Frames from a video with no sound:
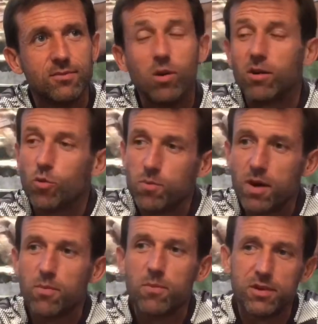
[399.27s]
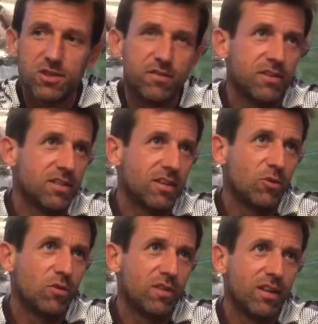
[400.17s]
Well, it won't be a bumpy surface, I
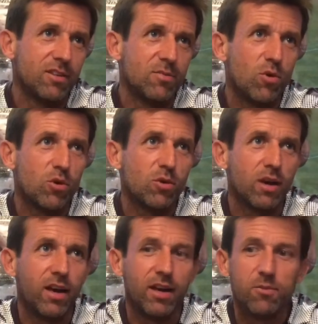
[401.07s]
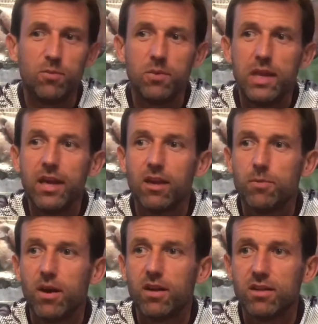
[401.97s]
don't think, tomorrow. Being early
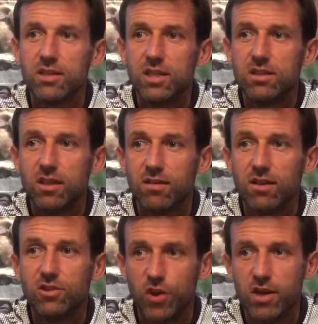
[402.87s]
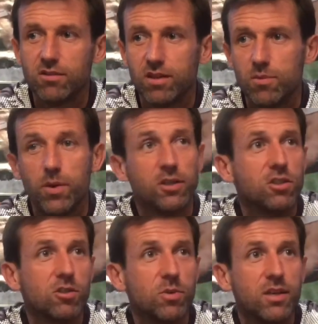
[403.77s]
part of the season, I think generally the
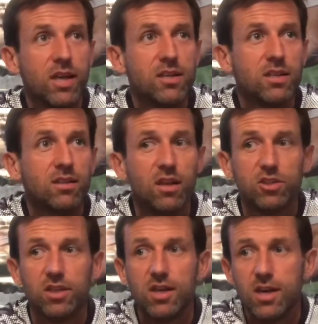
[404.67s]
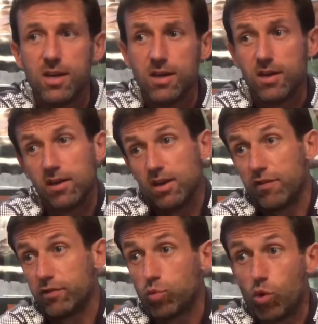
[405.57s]
pitches will be in nice condition.
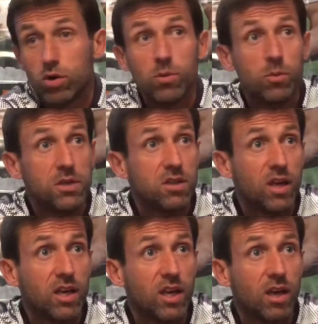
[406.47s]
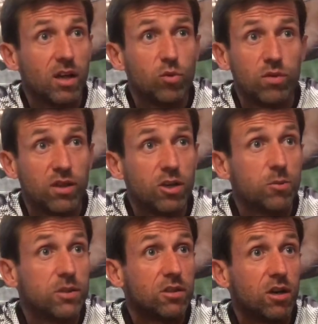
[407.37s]
If it's warm, it'll be sticky. I don't think it'll
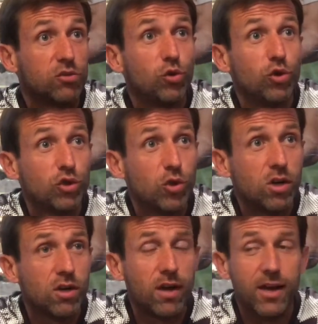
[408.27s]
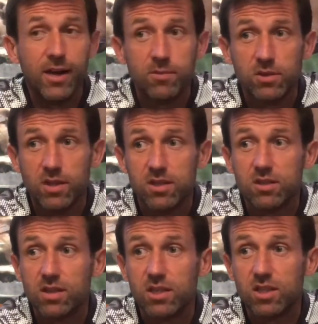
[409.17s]
be cut too short.
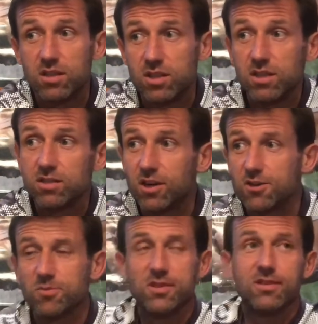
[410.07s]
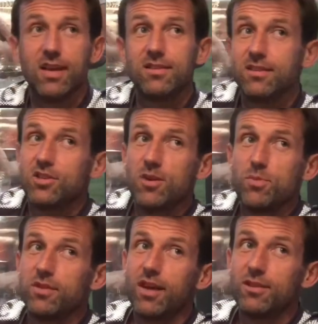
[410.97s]
This stage of the season, groundsmen tend to try and
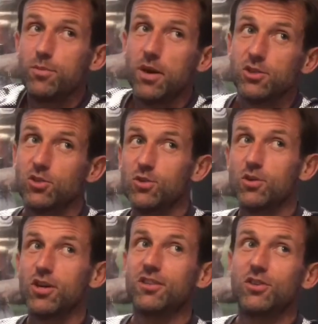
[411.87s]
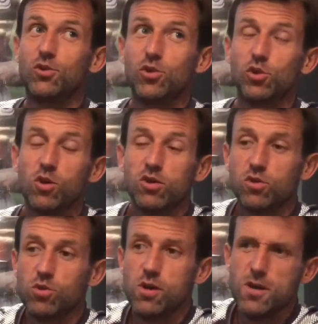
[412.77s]
protect the pitch so they don't cut it too short.
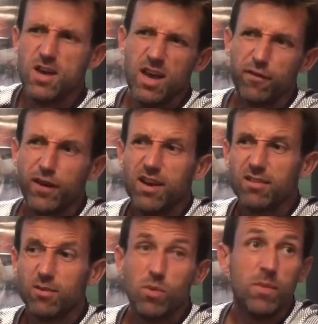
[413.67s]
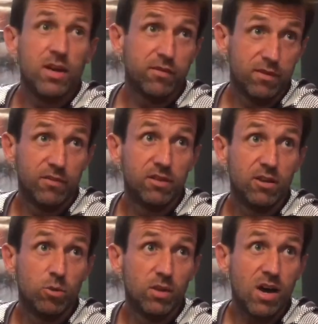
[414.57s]
So, if anything, we might have to
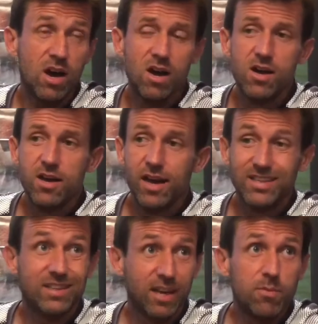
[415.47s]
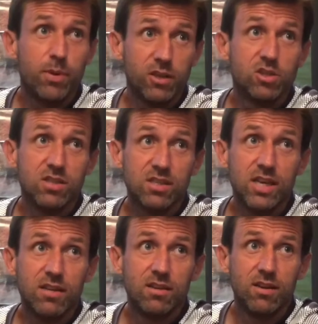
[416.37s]
deal with that. It's a tight pitch, as I
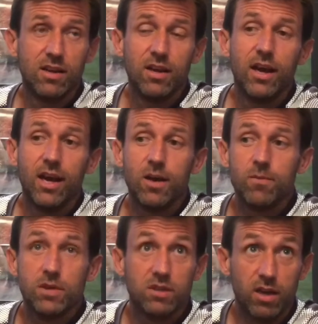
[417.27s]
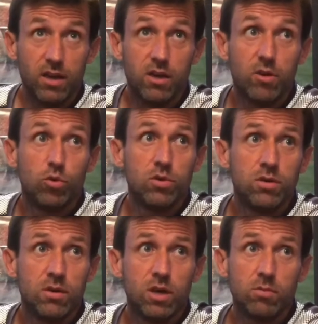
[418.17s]
said. It's tight on our own,
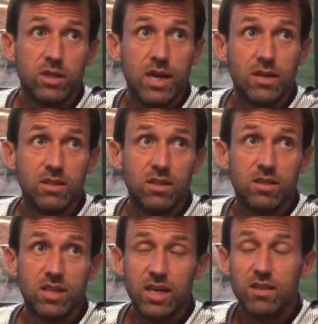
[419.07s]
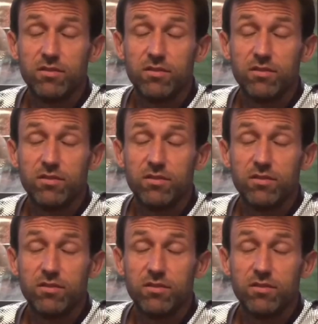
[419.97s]
a couple of yards either side.